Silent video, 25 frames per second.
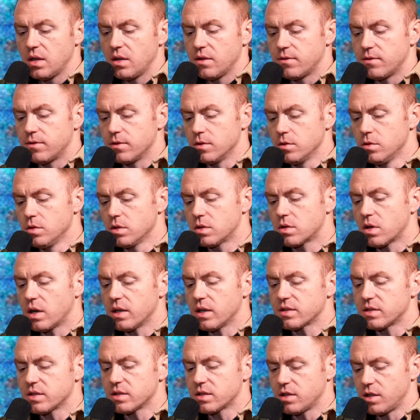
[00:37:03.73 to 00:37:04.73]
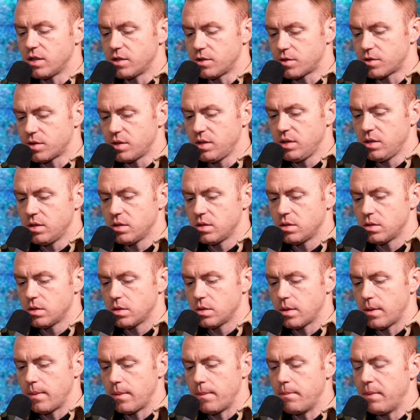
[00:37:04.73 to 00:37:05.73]
Flew across the country,
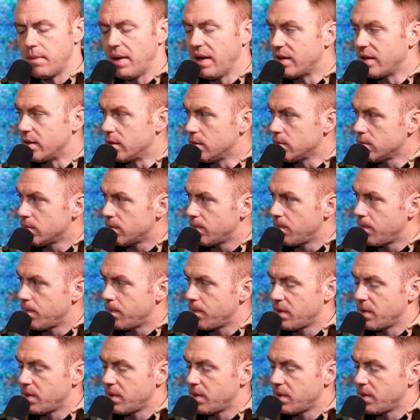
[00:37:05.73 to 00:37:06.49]
met him.